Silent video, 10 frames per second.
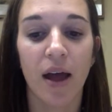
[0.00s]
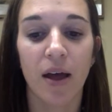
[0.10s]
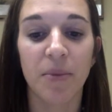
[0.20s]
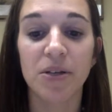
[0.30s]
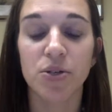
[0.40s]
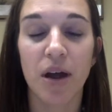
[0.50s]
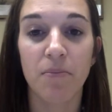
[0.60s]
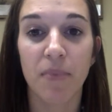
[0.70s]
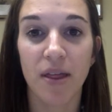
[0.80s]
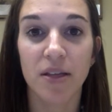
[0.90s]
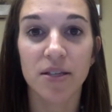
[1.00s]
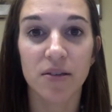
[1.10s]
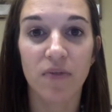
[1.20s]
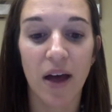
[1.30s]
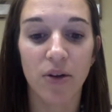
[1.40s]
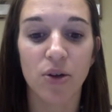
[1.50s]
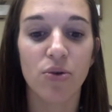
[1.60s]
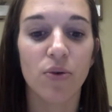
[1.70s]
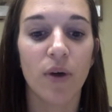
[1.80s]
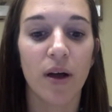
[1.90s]
It described methods of
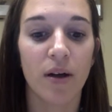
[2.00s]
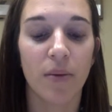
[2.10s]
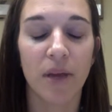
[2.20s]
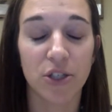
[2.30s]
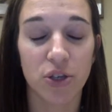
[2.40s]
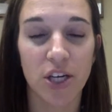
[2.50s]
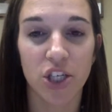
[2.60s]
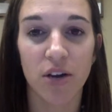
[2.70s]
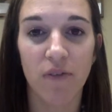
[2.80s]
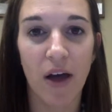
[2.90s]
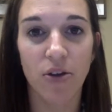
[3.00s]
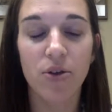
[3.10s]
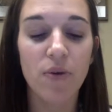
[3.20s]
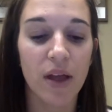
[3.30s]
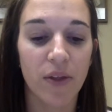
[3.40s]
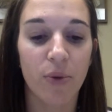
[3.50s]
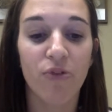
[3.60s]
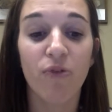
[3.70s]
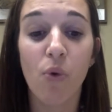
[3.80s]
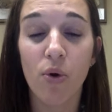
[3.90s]
value, extraction of value, and there were
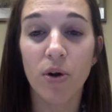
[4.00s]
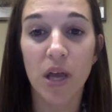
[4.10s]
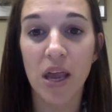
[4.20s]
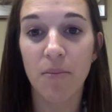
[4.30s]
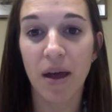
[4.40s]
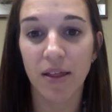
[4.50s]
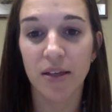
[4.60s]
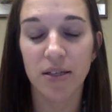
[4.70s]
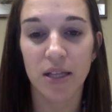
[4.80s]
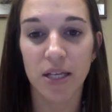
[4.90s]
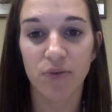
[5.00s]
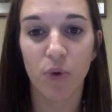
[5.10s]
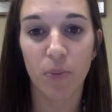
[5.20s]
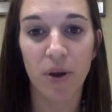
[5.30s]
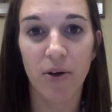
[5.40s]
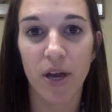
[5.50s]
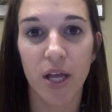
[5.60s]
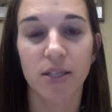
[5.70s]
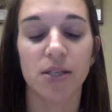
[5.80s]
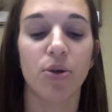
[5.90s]
4 key methods in these 4
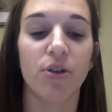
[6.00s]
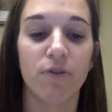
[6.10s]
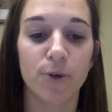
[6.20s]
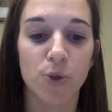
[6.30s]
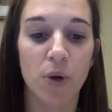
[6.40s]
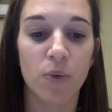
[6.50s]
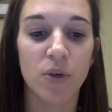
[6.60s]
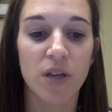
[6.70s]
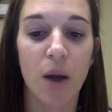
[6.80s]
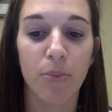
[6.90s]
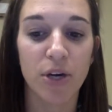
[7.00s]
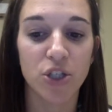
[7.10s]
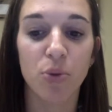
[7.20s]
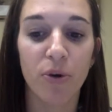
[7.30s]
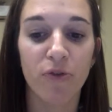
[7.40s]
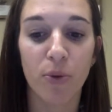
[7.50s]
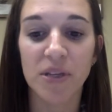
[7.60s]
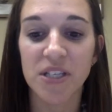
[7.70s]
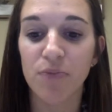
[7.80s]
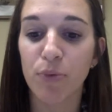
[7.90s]
periods. So the first one was operational
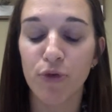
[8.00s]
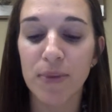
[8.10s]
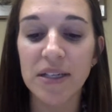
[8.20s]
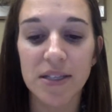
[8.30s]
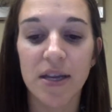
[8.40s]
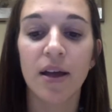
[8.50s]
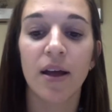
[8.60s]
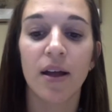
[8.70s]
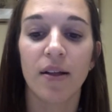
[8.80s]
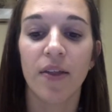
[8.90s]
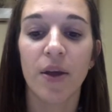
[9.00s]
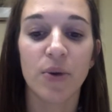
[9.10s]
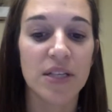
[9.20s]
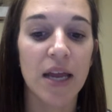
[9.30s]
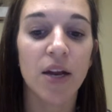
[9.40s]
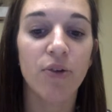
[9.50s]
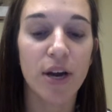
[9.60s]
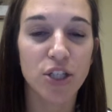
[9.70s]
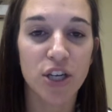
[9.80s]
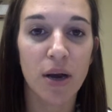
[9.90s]
performance improvements, then there was
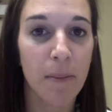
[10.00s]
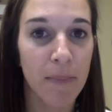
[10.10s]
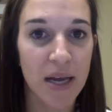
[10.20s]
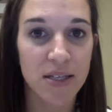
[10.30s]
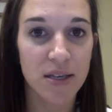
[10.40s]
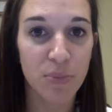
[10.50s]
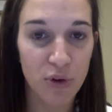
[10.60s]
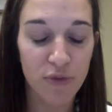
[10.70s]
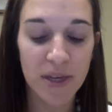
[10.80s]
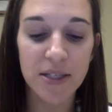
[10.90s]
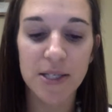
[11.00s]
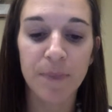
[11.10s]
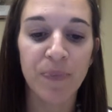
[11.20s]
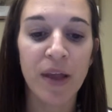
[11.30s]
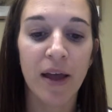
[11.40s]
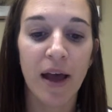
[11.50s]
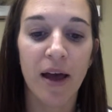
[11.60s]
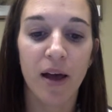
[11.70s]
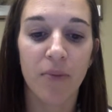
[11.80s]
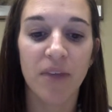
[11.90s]
integration-based improvements,
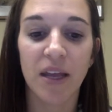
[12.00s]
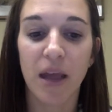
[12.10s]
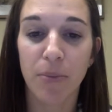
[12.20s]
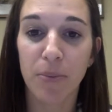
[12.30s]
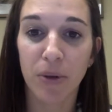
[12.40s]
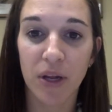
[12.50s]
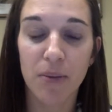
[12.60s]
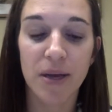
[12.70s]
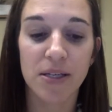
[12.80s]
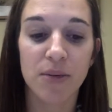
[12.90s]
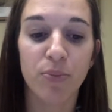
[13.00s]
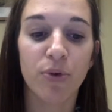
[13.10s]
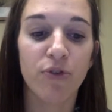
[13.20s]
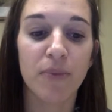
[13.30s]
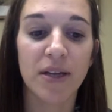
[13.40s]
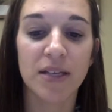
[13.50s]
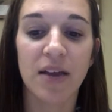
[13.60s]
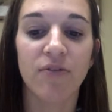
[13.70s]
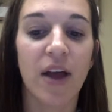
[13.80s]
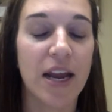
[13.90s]
then capability-based improvements,
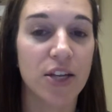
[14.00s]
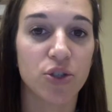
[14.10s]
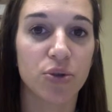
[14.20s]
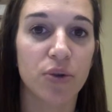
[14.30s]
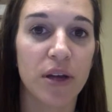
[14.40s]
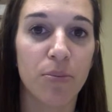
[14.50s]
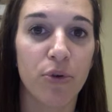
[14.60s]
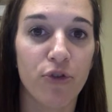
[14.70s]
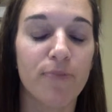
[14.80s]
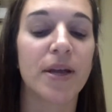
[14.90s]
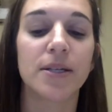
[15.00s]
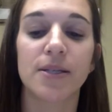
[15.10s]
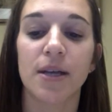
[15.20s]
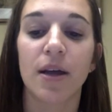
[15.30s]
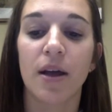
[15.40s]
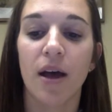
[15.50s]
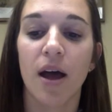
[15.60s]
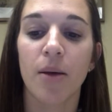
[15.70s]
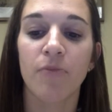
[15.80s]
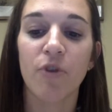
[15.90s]
and financial improvements.
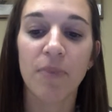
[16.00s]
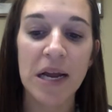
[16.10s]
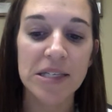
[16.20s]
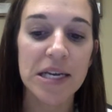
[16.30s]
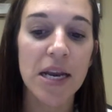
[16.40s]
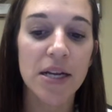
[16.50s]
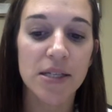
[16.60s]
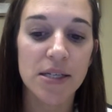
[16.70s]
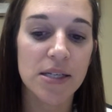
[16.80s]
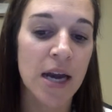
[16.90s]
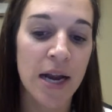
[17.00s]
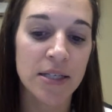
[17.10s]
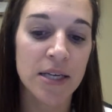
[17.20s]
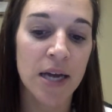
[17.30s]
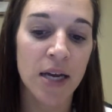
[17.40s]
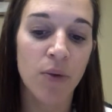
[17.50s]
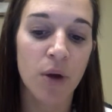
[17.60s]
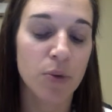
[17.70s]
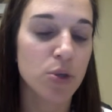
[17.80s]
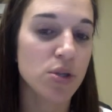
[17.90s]
From 1986 to
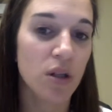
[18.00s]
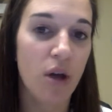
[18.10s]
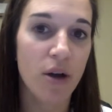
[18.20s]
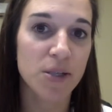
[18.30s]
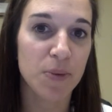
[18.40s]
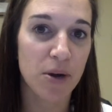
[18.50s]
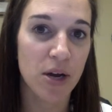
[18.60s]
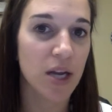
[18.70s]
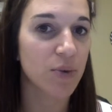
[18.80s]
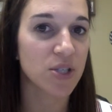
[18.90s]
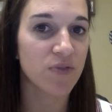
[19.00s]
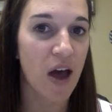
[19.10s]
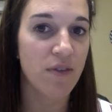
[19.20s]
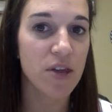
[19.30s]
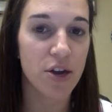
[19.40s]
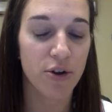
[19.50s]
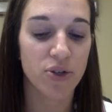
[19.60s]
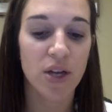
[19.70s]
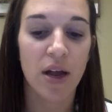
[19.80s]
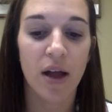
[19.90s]
1991, which was the longest period, it was 5
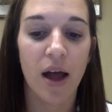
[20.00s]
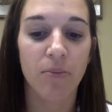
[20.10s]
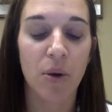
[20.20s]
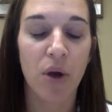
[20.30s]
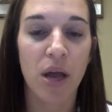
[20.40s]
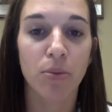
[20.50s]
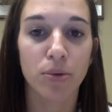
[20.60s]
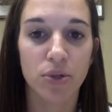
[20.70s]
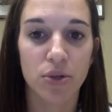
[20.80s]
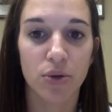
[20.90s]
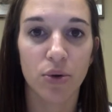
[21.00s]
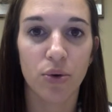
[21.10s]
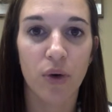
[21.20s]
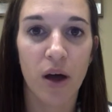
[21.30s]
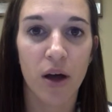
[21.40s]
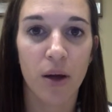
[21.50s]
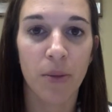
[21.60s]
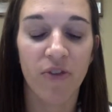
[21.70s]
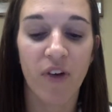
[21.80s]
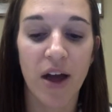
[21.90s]
years, they were able to
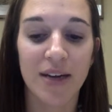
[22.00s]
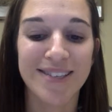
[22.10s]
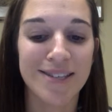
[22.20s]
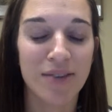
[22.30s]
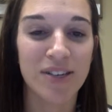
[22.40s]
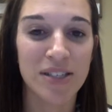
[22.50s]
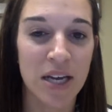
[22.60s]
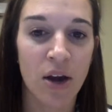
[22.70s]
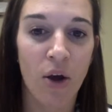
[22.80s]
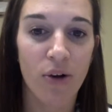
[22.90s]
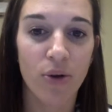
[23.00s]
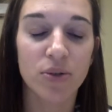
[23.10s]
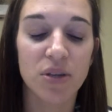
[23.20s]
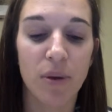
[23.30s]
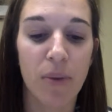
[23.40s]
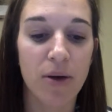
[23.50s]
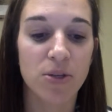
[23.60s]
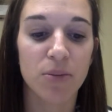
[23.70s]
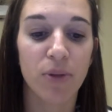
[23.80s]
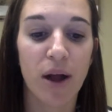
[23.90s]
find 17 articles about
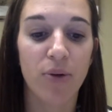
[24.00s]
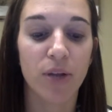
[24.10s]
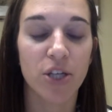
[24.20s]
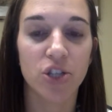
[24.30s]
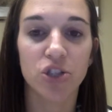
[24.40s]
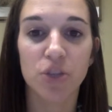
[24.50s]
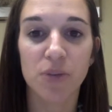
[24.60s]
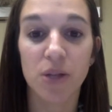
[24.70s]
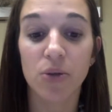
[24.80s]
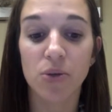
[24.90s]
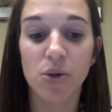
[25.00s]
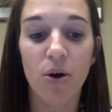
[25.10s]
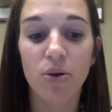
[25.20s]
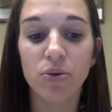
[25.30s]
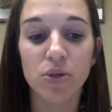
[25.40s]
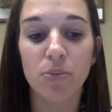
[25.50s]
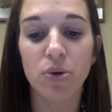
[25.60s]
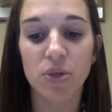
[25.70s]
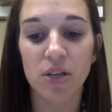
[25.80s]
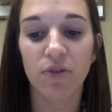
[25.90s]
buyer-supplier relationships, and those articles
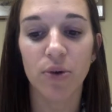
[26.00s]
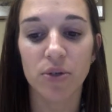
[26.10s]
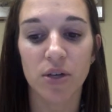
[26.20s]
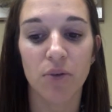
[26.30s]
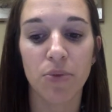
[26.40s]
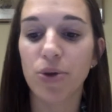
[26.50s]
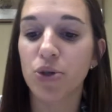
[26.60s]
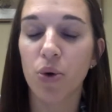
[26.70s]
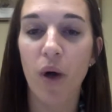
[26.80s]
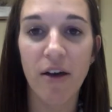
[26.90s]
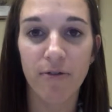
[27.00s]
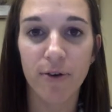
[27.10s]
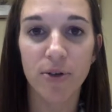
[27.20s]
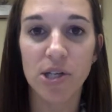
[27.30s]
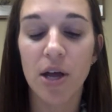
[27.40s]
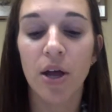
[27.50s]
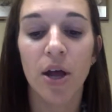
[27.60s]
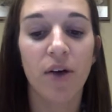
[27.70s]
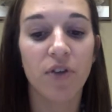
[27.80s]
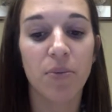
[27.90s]
mostly focused on mutual efforts
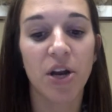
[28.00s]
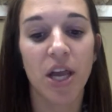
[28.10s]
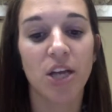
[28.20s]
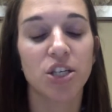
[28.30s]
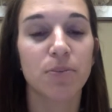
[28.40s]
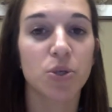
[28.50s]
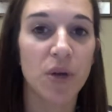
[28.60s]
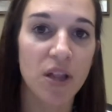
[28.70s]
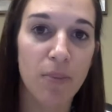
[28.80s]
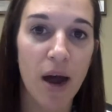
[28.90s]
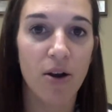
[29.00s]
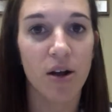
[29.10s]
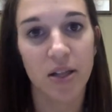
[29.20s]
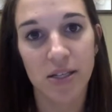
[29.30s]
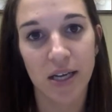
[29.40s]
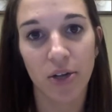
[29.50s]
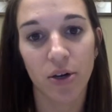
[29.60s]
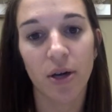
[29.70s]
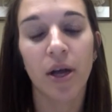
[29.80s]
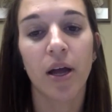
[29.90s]
of communication between the buyer and the
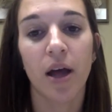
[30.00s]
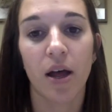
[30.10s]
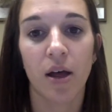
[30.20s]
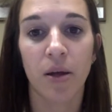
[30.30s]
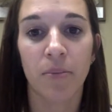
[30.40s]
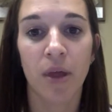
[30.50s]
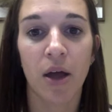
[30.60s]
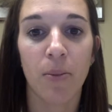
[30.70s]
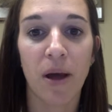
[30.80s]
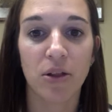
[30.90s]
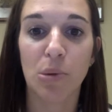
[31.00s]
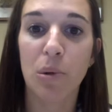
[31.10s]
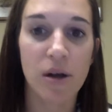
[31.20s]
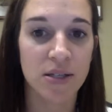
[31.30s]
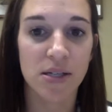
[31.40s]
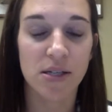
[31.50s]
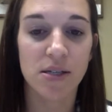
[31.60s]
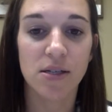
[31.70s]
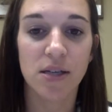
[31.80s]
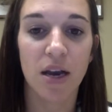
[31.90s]
seller about their
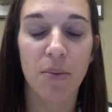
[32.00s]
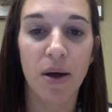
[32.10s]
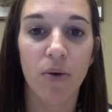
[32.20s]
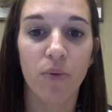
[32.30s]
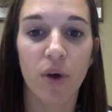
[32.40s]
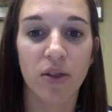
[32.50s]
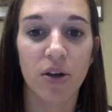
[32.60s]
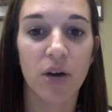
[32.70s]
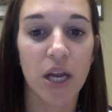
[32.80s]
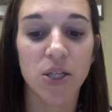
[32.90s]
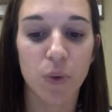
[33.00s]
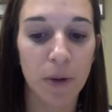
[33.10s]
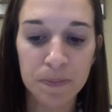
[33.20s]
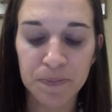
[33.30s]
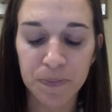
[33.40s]
processes and about what their needs were.